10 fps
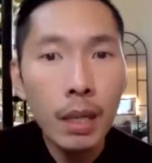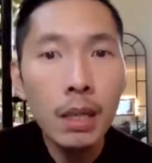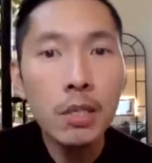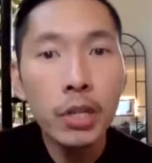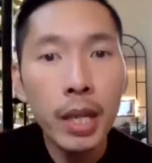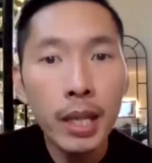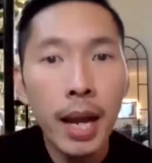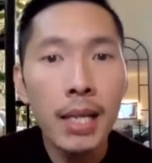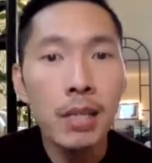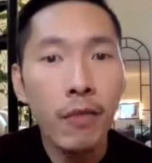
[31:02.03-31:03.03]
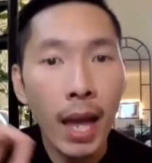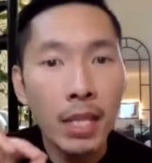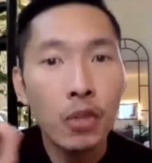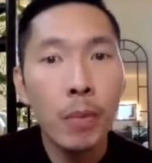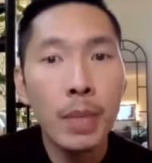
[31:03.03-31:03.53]
certain kinds of
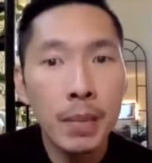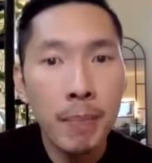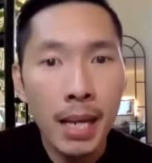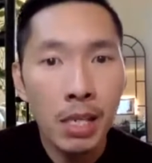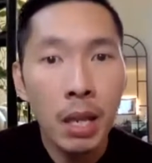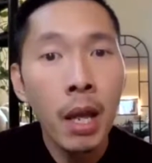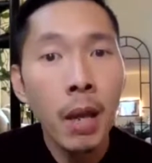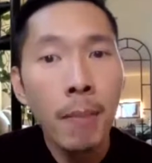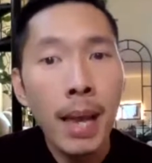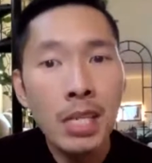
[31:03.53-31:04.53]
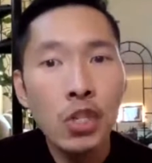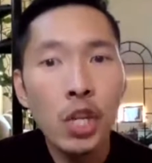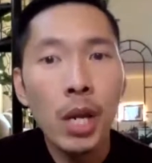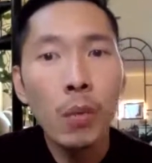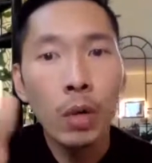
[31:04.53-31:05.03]
extremist
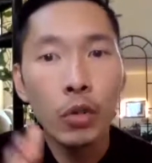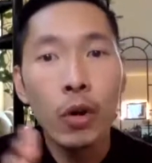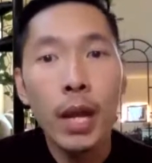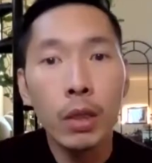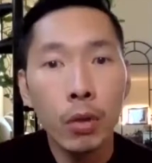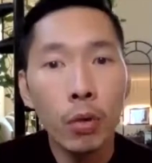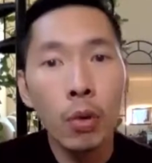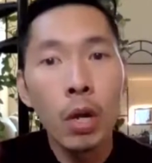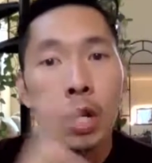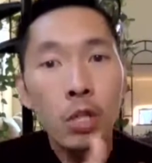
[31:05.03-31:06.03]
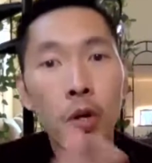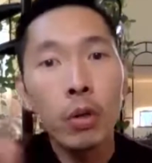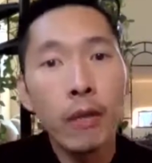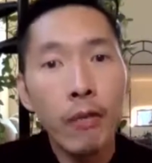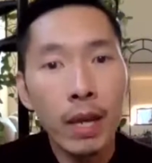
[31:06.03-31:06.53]
messaging were trying to sow
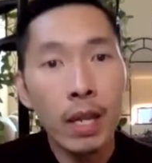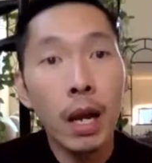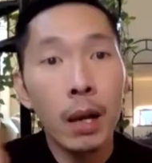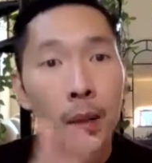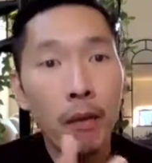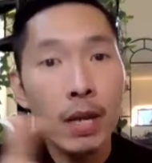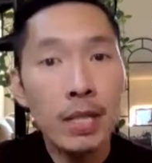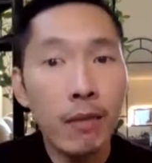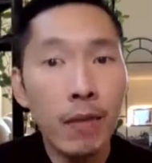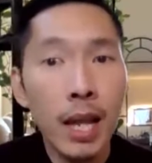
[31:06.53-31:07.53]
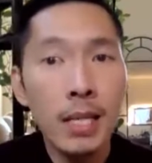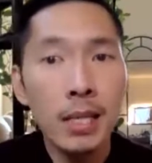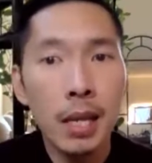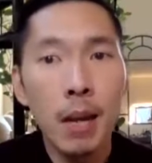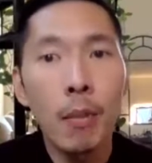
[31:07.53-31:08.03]

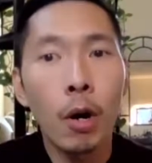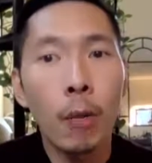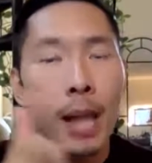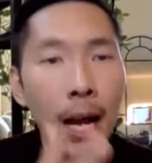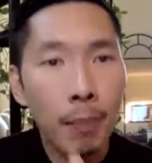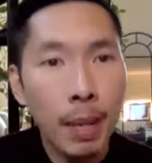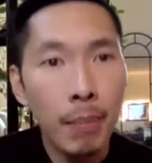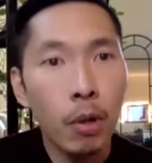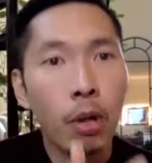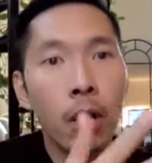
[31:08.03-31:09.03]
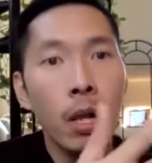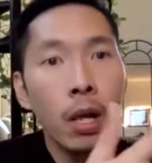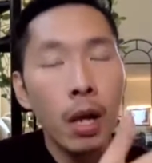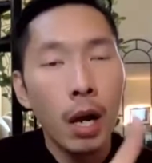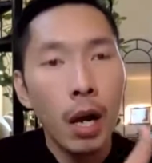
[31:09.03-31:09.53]
divisiveness among Black people
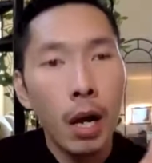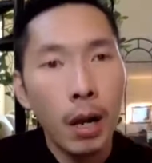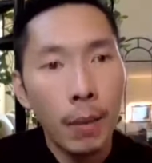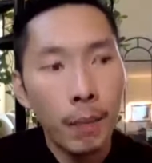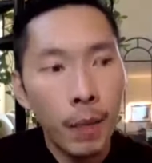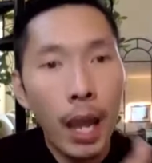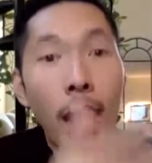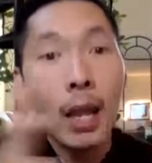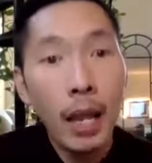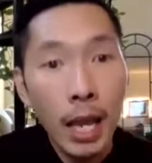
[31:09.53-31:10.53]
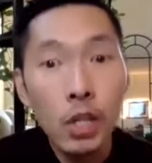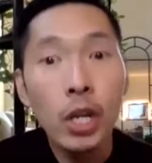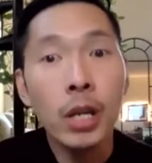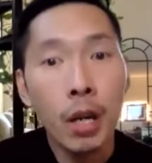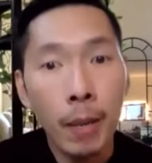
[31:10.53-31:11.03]
and
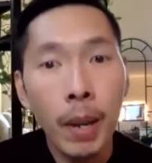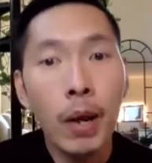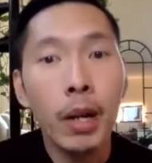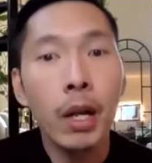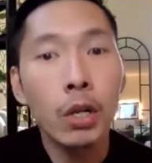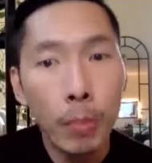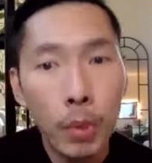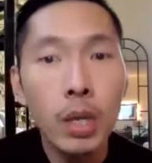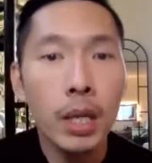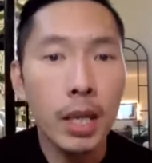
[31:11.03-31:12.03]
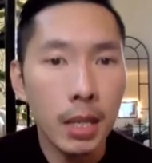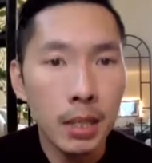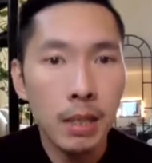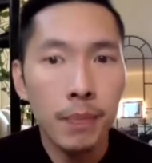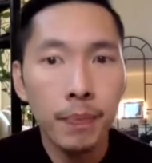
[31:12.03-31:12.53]
Asian American
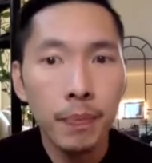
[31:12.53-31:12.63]
communities,